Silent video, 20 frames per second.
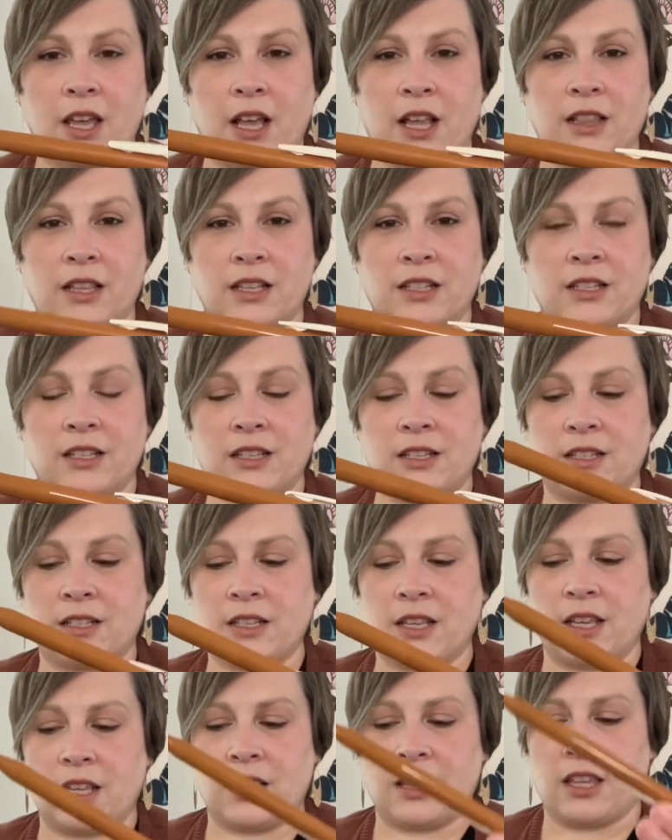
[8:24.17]
and this
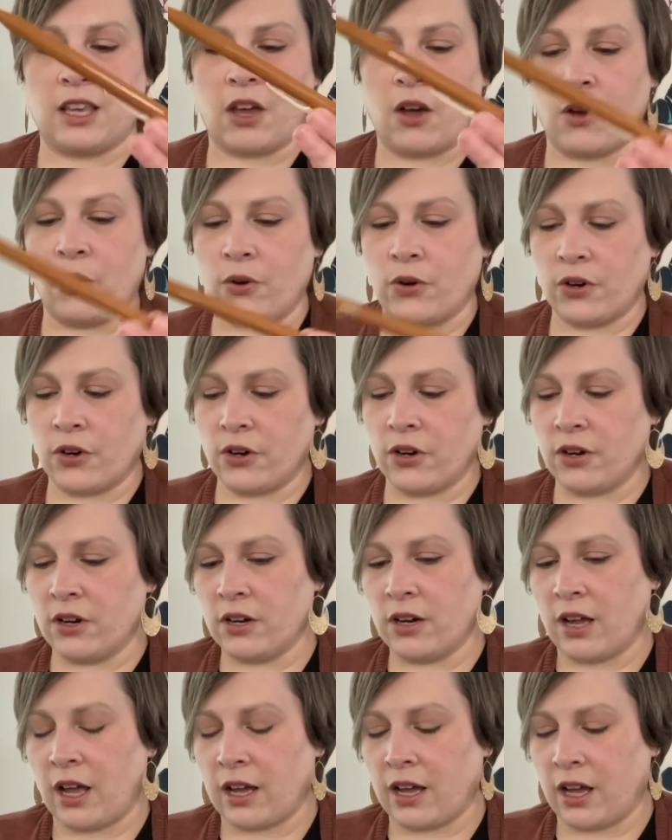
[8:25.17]
is in the
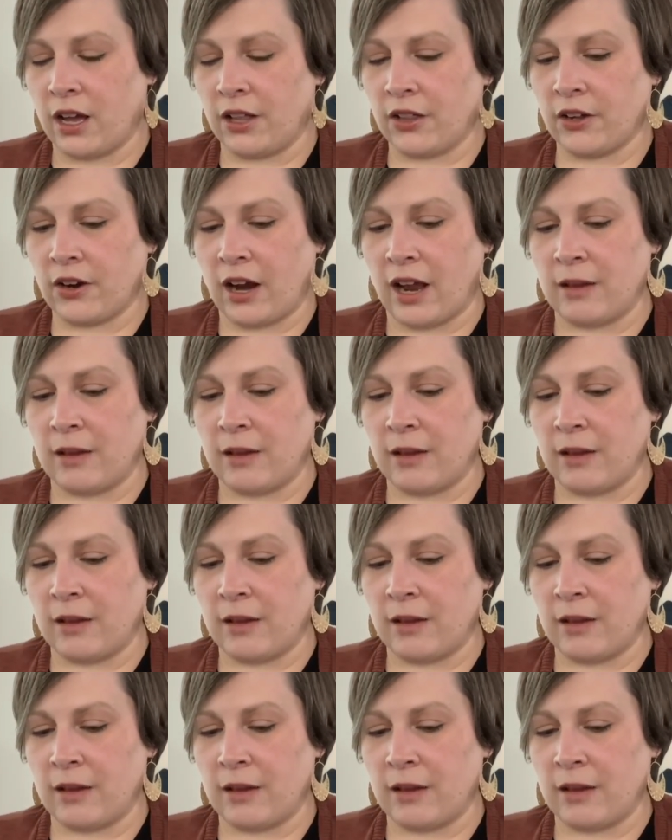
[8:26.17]
ochre color,